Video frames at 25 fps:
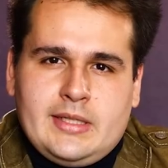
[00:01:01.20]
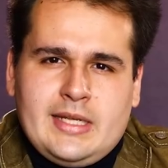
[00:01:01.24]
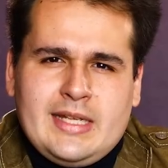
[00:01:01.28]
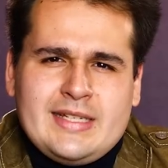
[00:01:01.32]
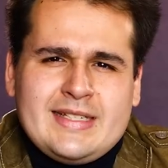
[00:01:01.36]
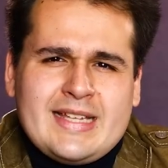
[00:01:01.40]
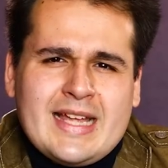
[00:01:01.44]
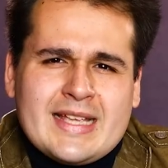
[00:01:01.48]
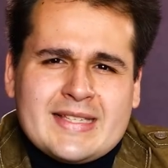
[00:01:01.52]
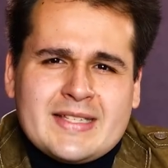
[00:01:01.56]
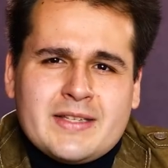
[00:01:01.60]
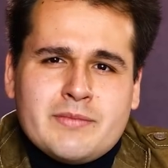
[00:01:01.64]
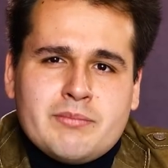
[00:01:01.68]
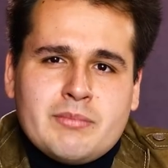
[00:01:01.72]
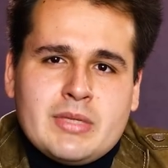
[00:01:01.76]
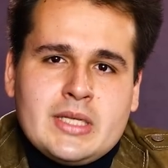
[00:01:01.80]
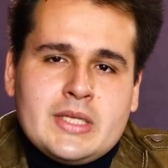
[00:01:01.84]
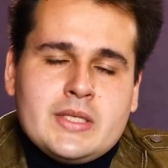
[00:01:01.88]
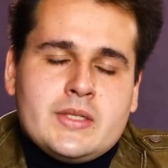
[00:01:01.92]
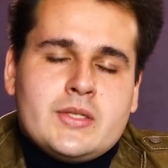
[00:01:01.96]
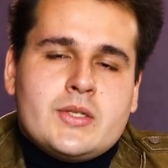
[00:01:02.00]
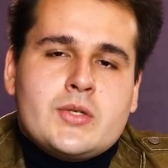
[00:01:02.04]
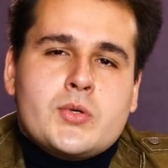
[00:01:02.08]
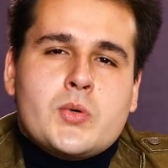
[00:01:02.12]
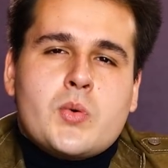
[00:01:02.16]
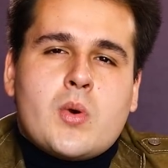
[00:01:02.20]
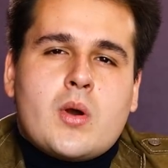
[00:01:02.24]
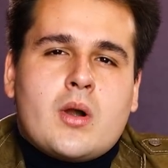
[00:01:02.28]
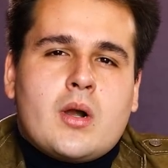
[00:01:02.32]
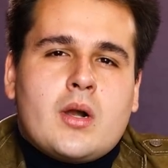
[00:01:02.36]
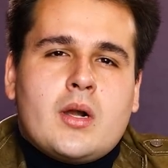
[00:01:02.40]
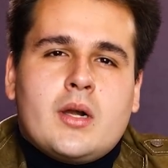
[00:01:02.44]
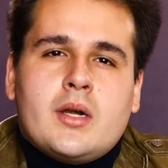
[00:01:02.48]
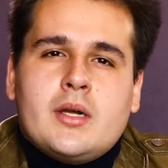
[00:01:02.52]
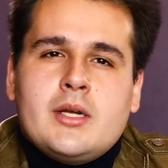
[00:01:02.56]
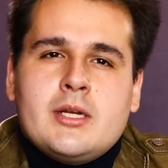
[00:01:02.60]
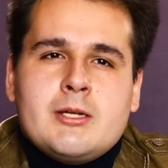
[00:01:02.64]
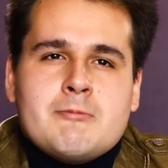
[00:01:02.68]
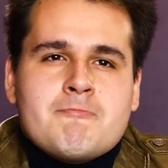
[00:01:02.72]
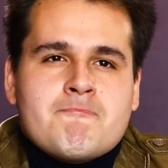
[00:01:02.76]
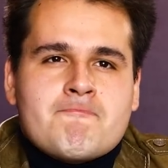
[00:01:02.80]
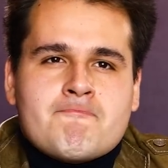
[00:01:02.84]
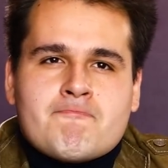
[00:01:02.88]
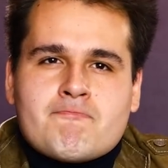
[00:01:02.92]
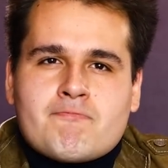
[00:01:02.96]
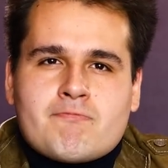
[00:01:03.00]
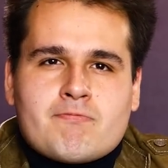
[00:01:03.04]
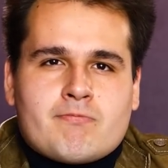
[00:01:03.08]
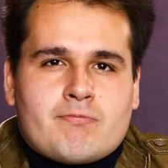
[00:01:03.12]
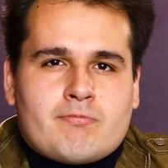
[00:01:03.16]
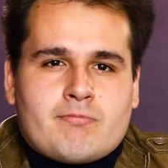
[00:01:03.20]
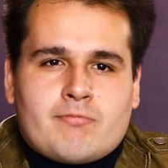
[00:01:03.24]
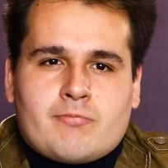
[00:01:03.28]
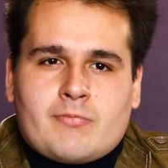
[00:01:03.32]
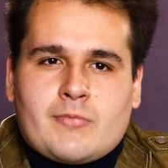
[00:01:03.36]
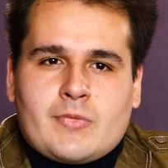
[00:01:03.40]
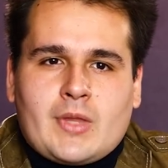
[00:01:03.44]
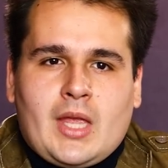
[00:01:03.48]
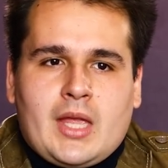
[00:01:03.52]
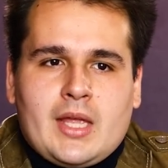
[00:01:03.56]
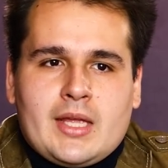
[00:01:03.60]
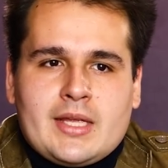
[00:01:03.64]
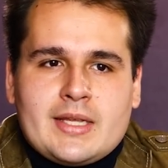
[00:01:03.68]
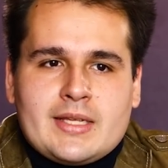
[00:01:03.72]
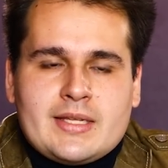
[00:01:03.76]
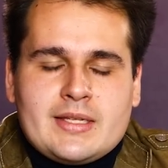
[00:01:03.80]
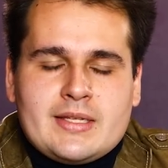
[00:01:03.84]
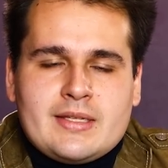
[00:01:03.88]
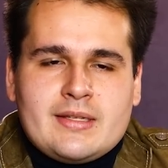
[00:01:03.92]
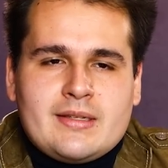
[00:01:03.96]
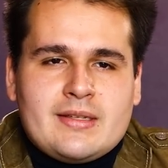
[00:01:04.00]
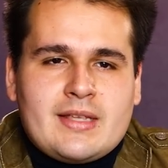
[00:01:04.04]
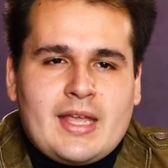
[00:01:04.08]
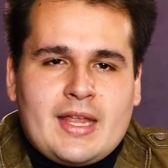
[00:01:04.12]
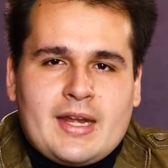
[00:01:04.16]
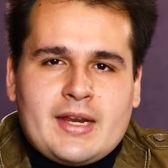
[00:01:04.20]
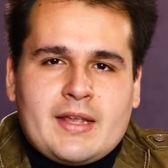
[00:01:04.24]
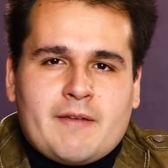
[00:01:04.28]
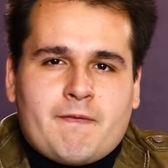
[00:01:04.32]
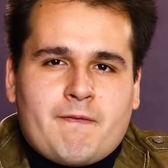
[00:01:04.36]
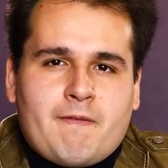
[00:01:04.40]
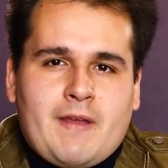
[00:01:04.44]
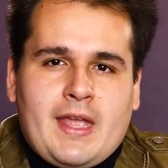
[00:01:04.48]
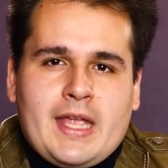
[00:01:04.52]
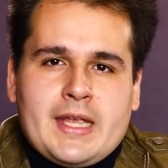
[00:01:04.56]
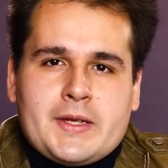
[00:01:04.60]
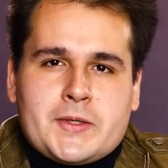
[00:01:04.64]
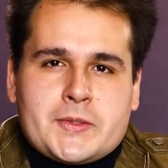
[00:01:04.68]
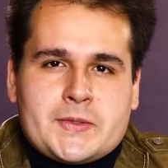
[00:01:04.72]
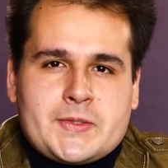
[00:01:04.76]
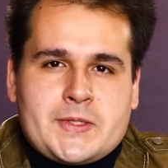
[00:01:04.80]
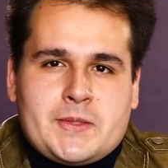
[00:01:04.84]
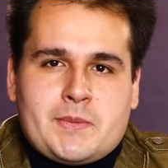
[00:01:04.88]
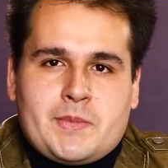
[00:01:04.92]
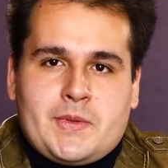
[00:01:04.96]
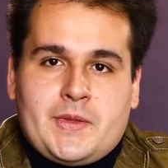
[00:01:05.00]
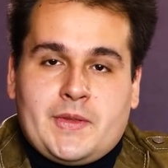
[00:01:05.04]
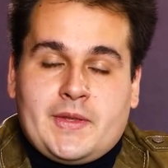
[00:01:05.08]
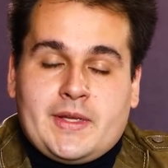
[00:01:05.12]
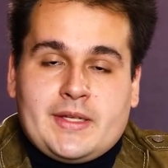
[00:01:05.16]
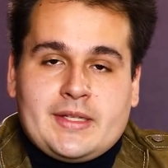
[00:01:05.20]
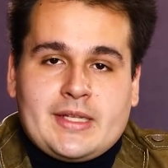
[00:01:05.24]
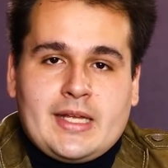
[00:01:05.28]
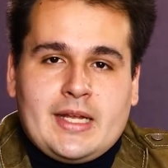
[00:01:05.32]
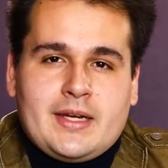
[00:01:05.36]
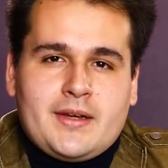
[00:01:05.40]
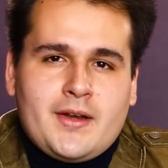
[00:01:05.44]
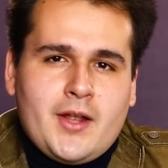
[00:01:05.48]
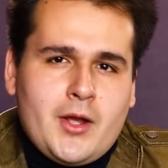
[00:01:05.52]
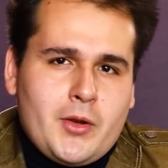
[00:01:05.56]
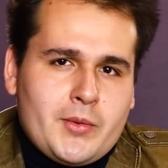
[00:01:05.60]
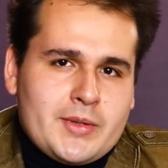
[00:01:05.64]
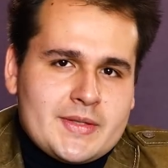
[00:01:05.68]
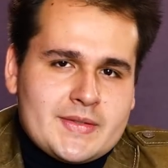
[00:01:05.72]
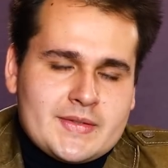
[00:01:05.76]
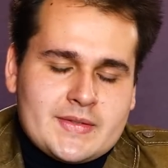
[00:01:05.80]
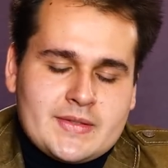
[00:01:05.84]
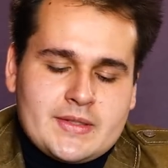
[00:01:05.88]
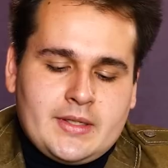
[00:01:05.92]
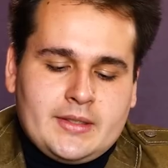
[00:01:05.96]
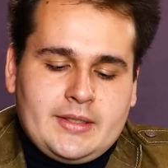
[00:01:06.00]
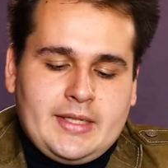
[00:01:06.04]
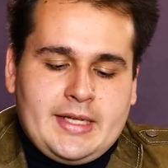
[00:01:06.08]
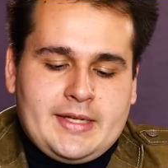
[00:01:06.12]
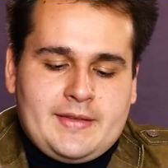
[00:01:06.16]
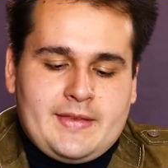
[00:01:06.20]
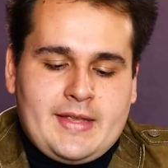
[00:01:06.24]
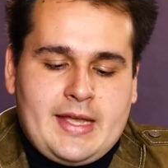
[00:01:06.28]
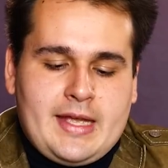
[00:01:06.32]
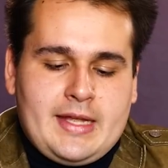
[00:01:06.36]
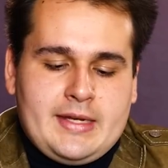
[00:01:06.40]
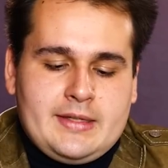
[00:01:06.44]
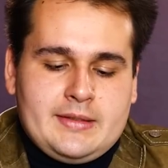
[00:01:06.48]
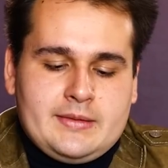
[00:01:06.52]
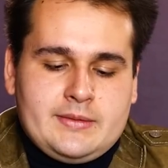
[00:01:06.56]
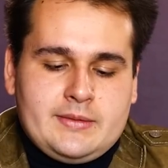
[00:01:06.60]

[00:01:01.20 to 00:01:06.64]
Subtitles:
It doesn't mean you're getting a fake or something like that. No, it's not like that.